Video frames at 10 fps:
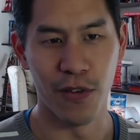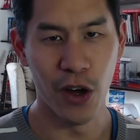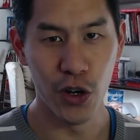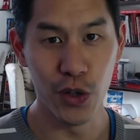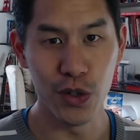
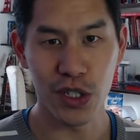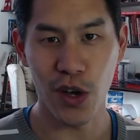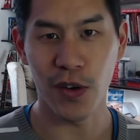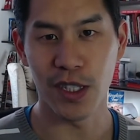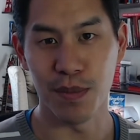who's
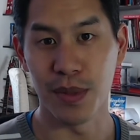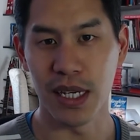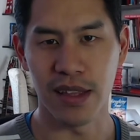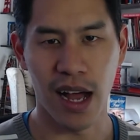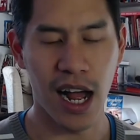going to be the
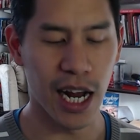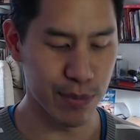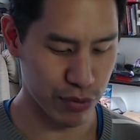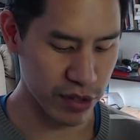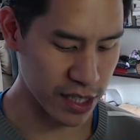high
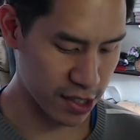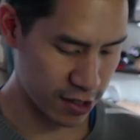priest.